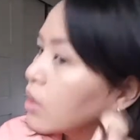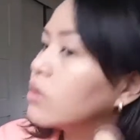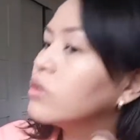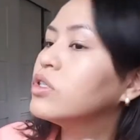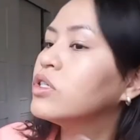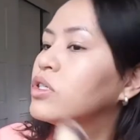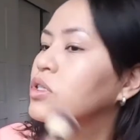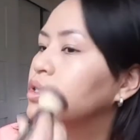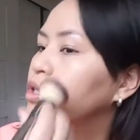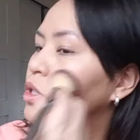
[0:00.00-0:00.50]

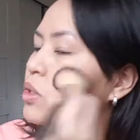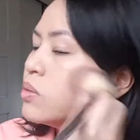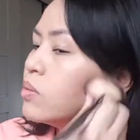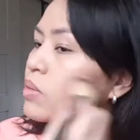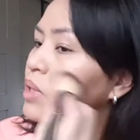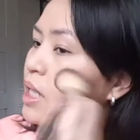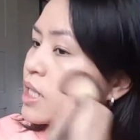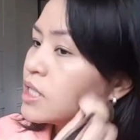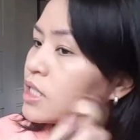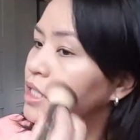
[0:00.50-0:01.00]
go-to
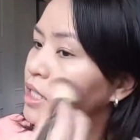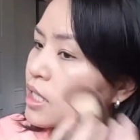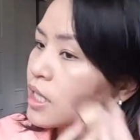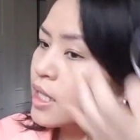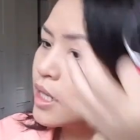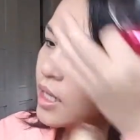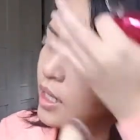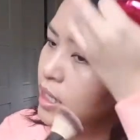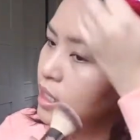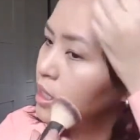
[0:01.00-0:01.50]
blush
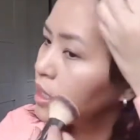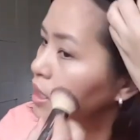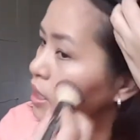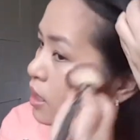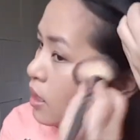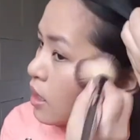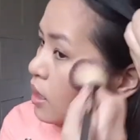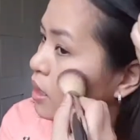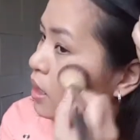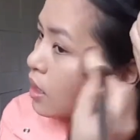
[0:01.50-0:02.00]
lately.
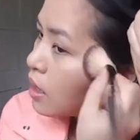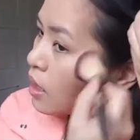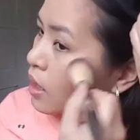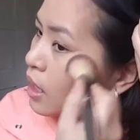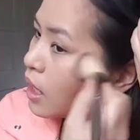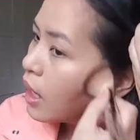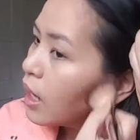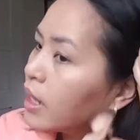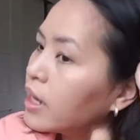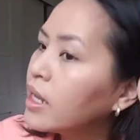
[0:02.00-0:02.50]

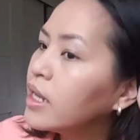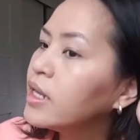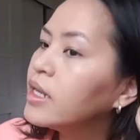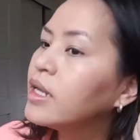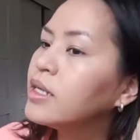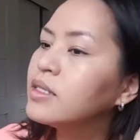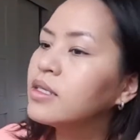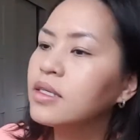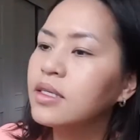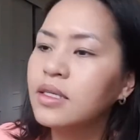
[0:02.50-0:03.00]
And it
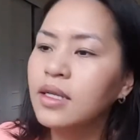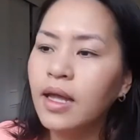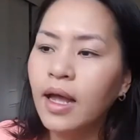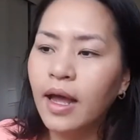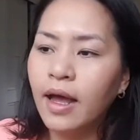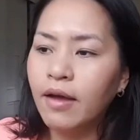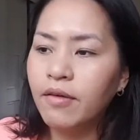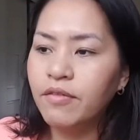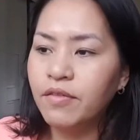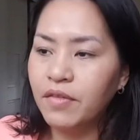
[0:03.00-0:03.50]
doesn't
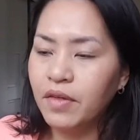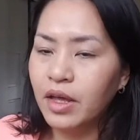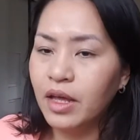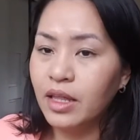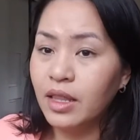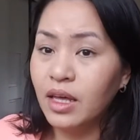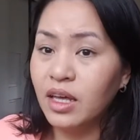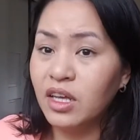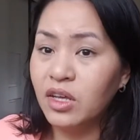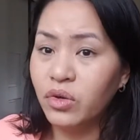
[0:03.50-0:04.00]
have
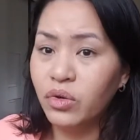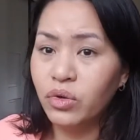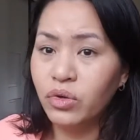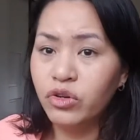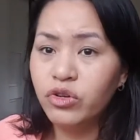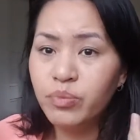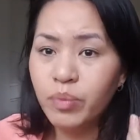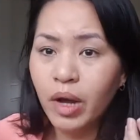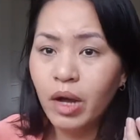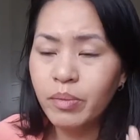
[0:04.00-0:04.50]
like that
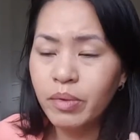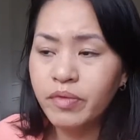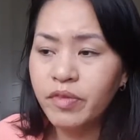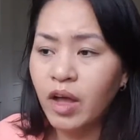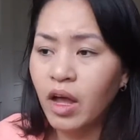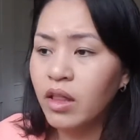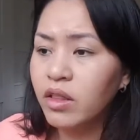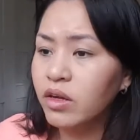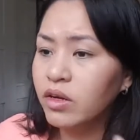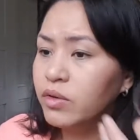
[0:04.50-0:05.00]
huge pop of
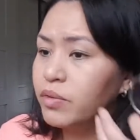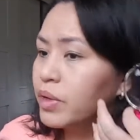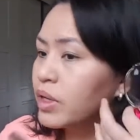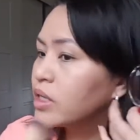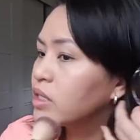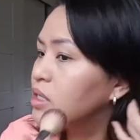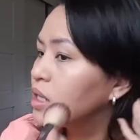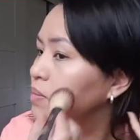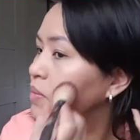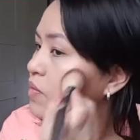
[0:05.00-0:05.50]
color
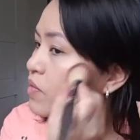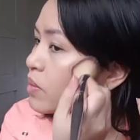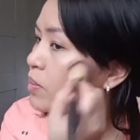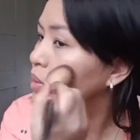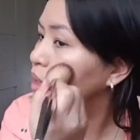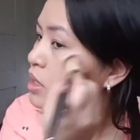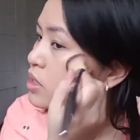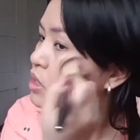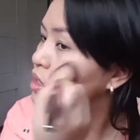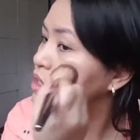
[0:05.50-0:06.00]
where some of the
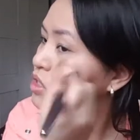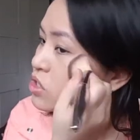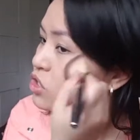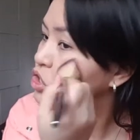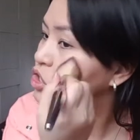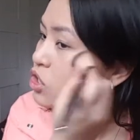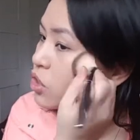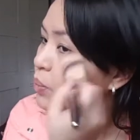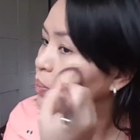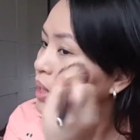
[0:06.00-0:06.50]
blushes are
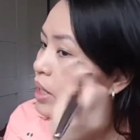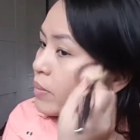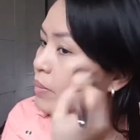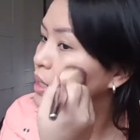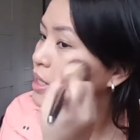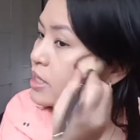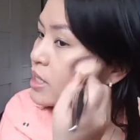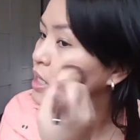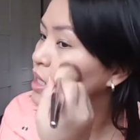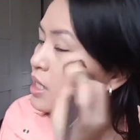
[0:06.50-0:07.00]
so
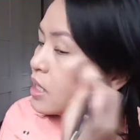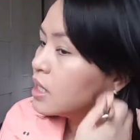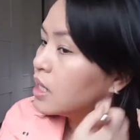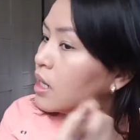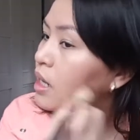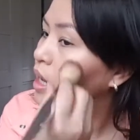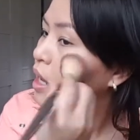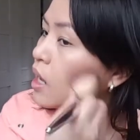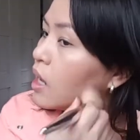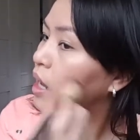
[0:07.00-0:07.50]
pigmented.
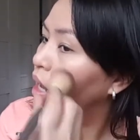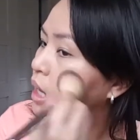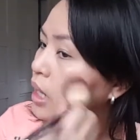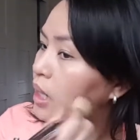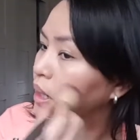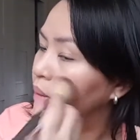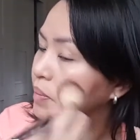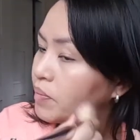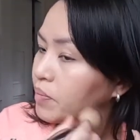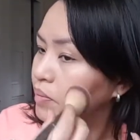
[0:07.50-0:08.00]

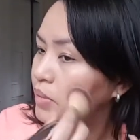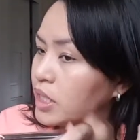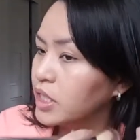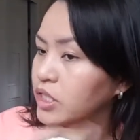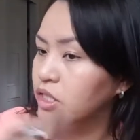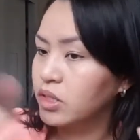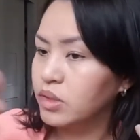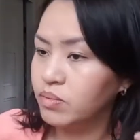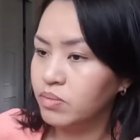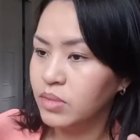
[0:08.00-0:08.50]
It
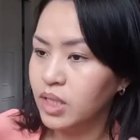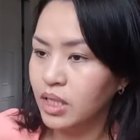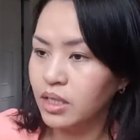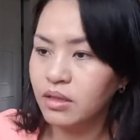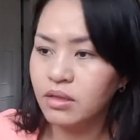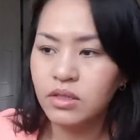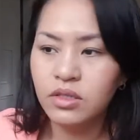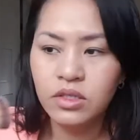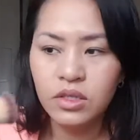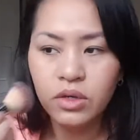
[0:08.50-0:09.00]
just like
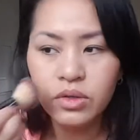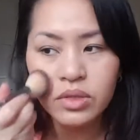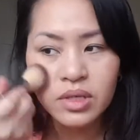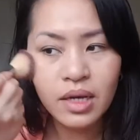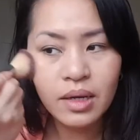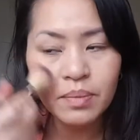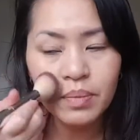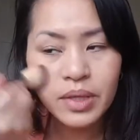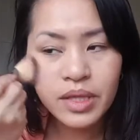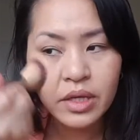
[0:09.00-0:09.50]
shows
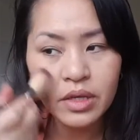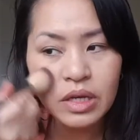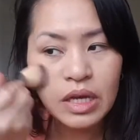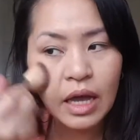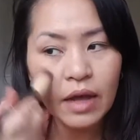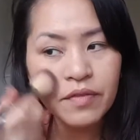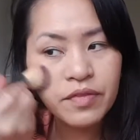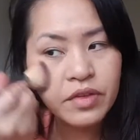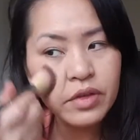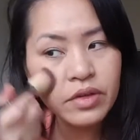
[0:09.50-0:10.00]
up and then you
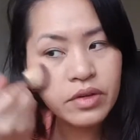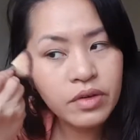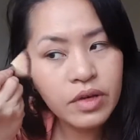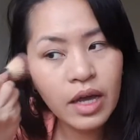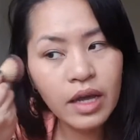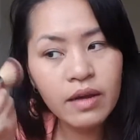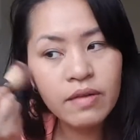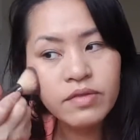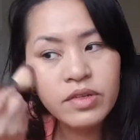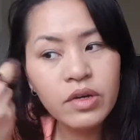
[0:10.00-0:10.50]
have to
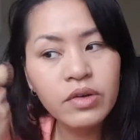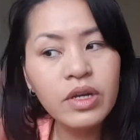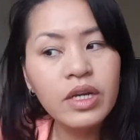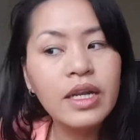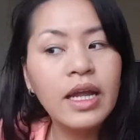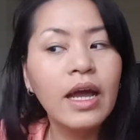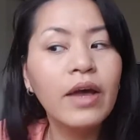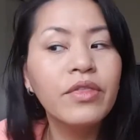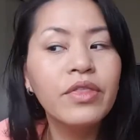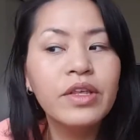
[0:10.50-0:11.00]
kind of tone it
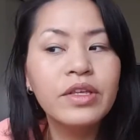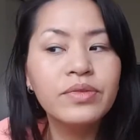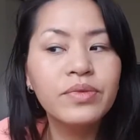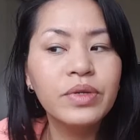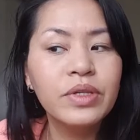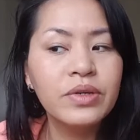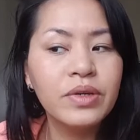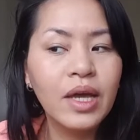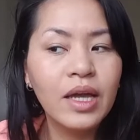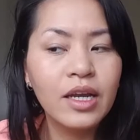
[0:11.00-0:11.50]
down. This
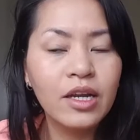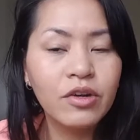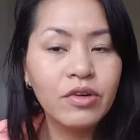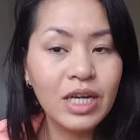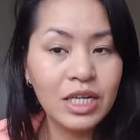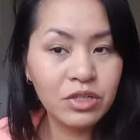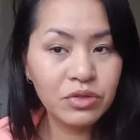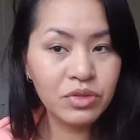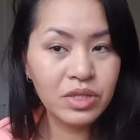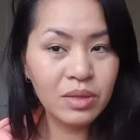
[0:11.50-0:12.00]
one you kind of
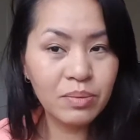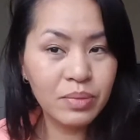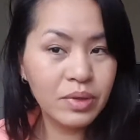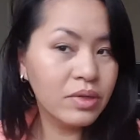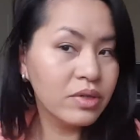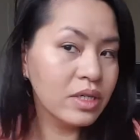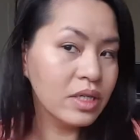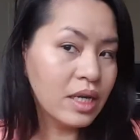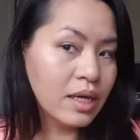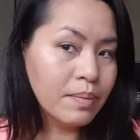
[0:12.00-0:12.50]
gradually
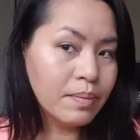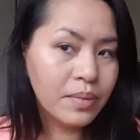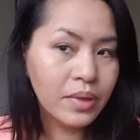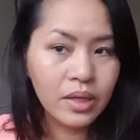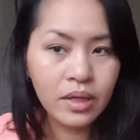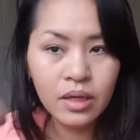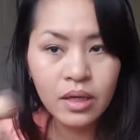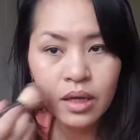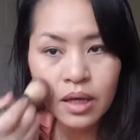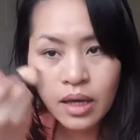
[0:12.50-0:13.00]
build it up.
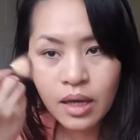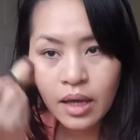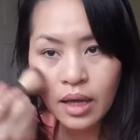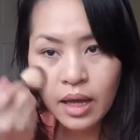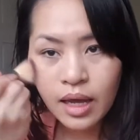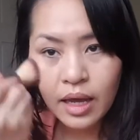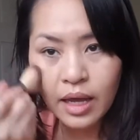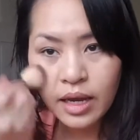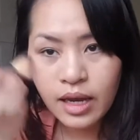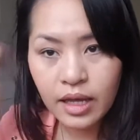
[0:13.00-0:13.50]

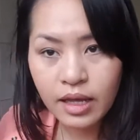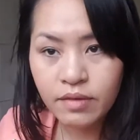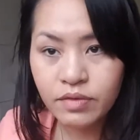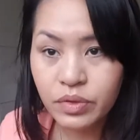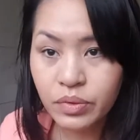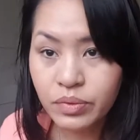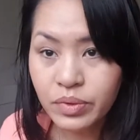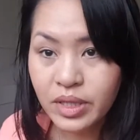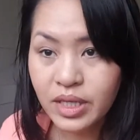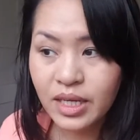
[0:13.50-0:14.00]
And it
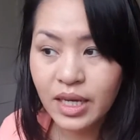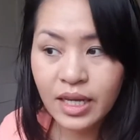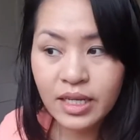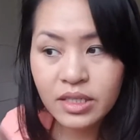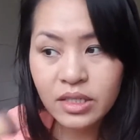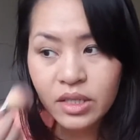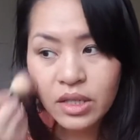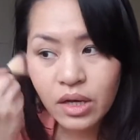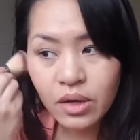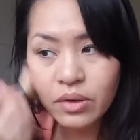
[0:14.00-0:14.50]
gives a really
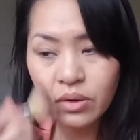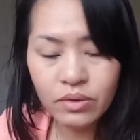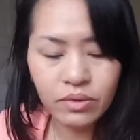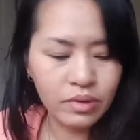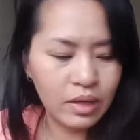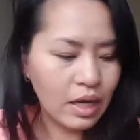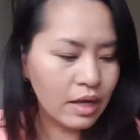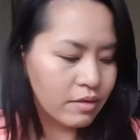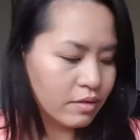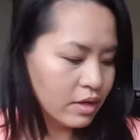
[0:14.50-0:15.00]
nice glow.
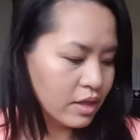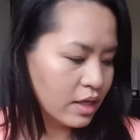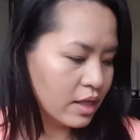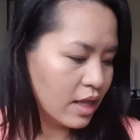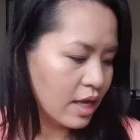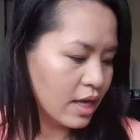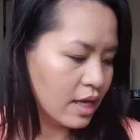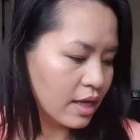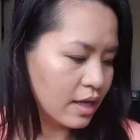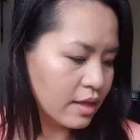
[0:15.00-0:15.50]
I really
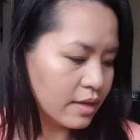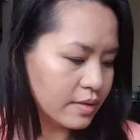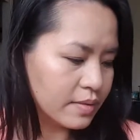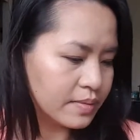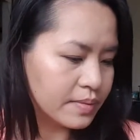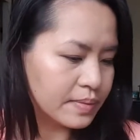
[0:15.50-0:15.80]
like it.